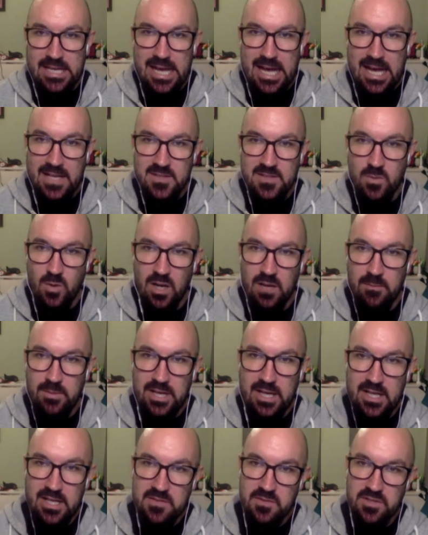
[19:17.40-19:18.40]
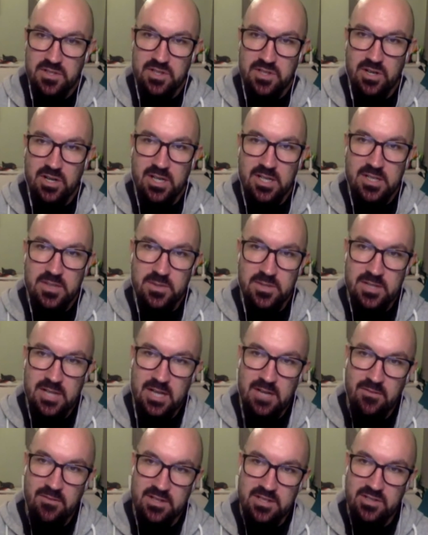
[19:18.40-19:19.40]
The ex Wallaby is returning to his
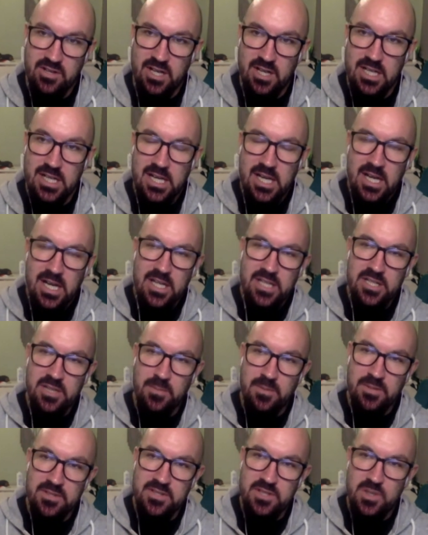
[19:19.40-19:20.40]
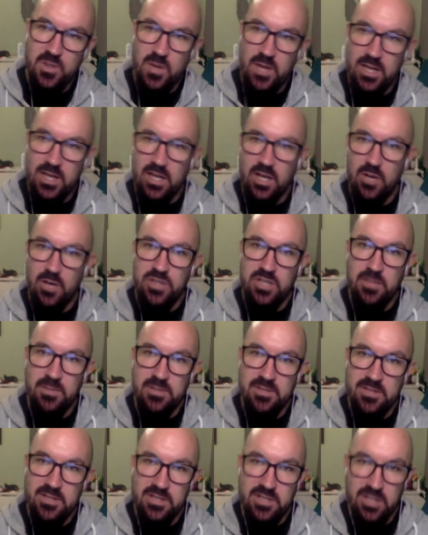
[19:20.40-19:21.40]
native Australia to pursue a coaching
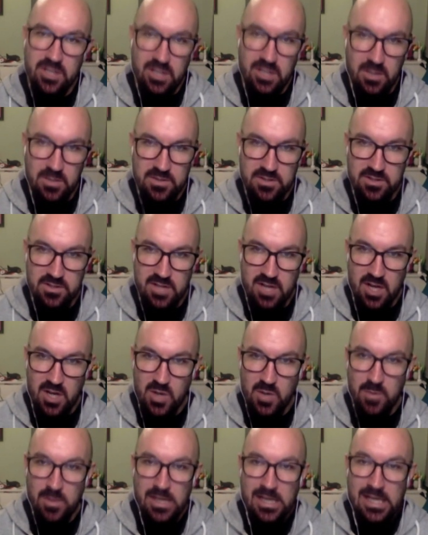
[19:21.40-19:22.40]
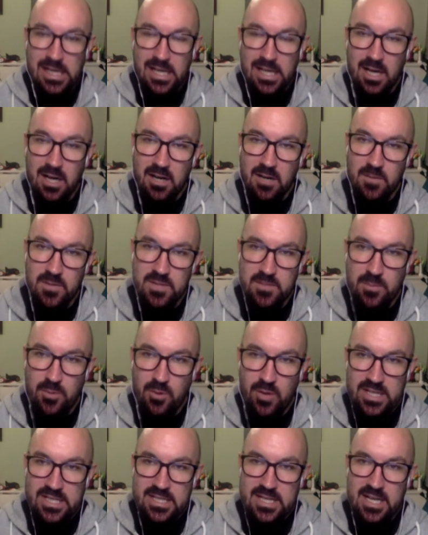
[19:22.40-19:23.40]
position closer to home. Larkham was
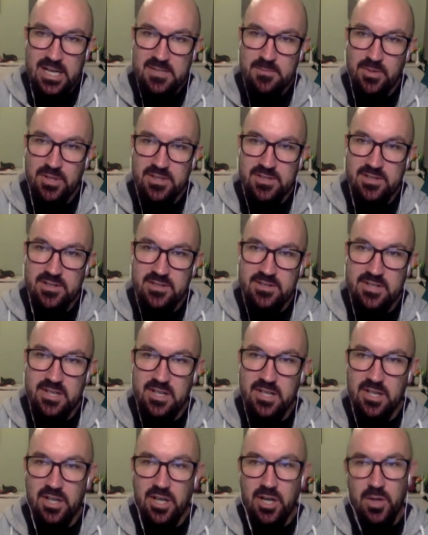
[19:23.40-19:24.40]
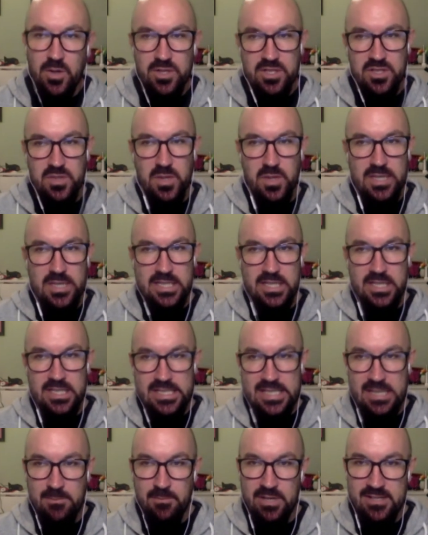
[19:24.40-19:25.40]
appointed as Munster's senior coach in
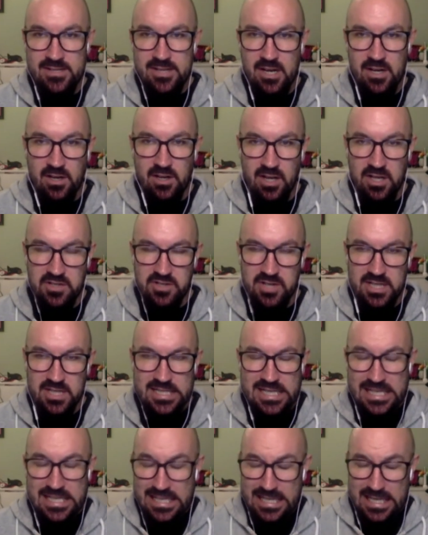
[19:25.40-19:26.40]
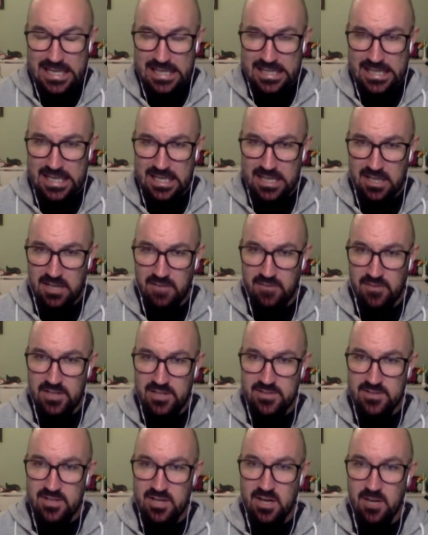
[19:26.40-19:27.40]
2019, but he's out of contract at the end of
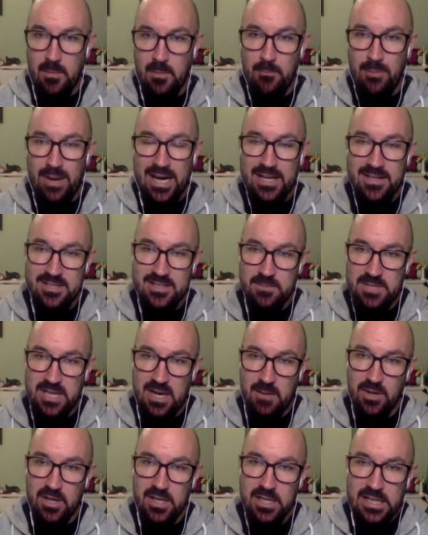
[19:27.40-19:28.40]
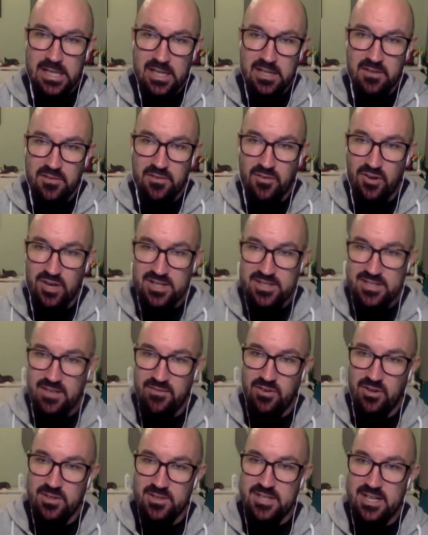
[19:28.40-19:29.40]
this term. Back in September, the
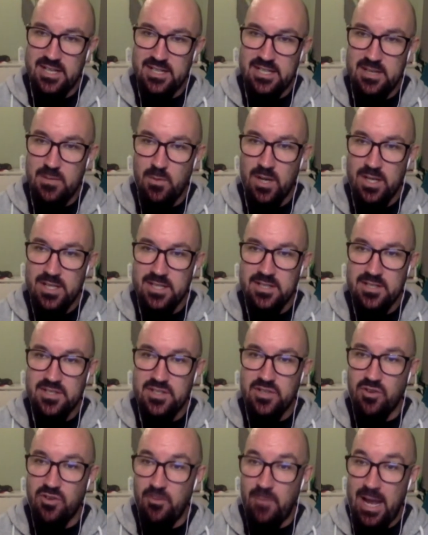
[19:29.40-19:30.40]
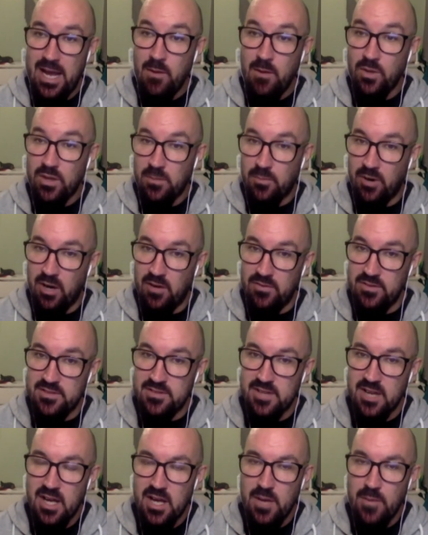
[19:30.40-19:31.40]
47 year old said he wanted to remain with the
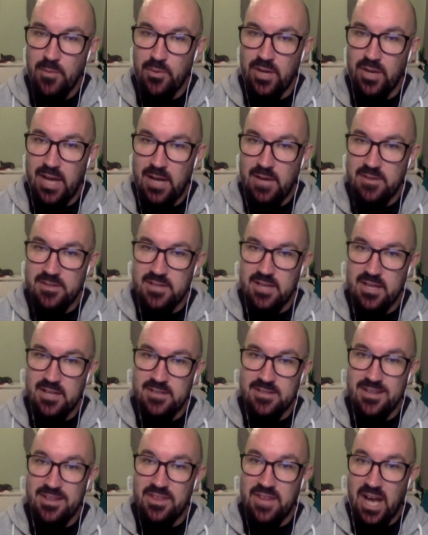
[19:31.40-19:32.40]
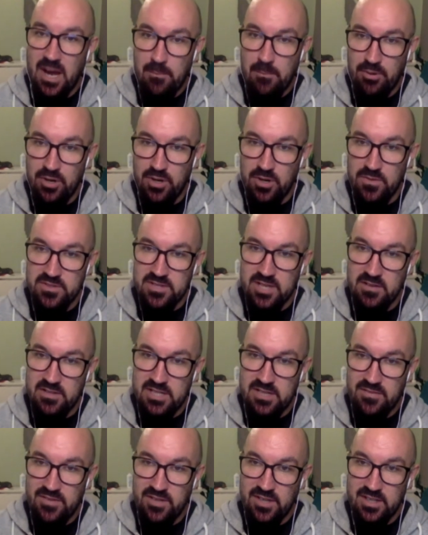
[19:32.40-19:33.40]
province, but now says that proves how
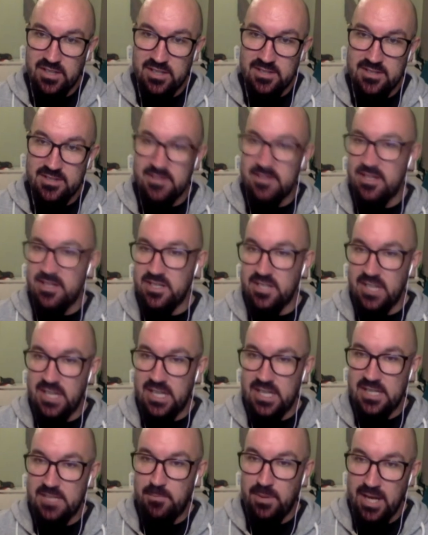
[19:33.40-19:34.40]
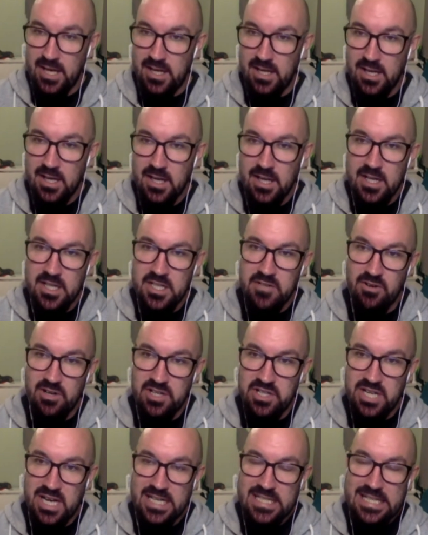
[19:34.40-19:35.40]
difficult a decision it's been to
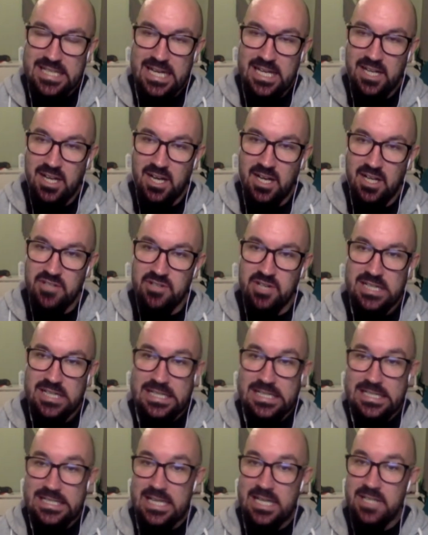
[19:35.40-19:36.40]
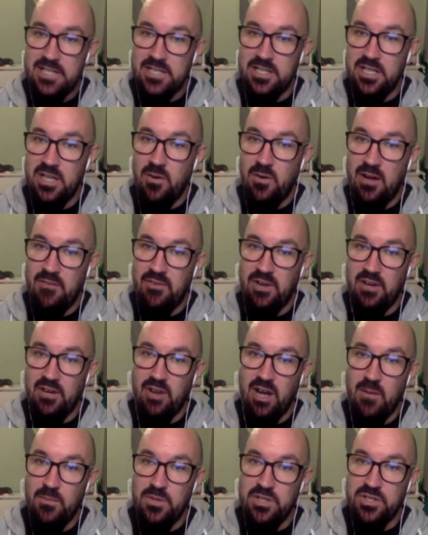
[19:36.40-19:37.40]
reject a contract extension. Johan van
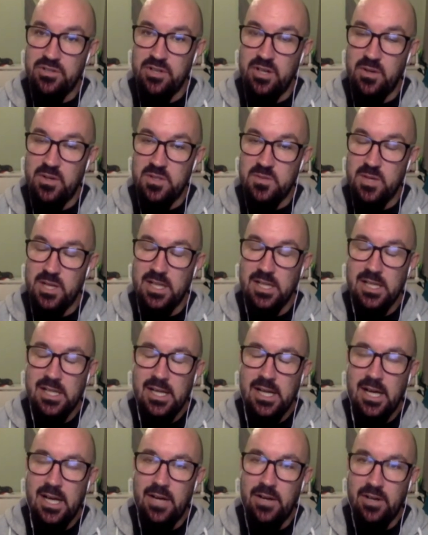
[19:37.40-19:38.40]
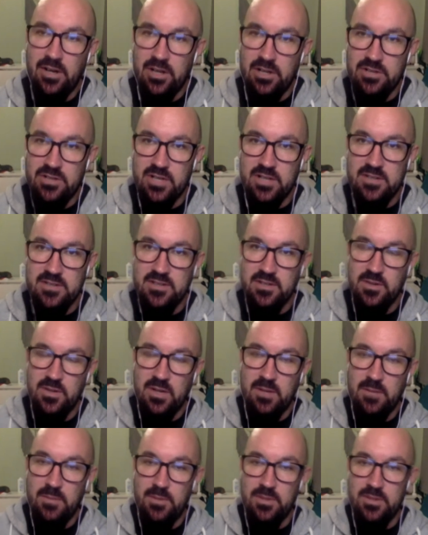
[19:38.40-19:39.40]
Graan, we should note as well, out of contract
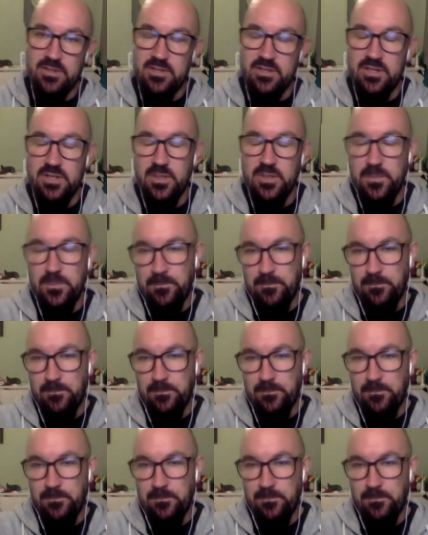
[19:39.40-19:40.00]
soon at Munster too.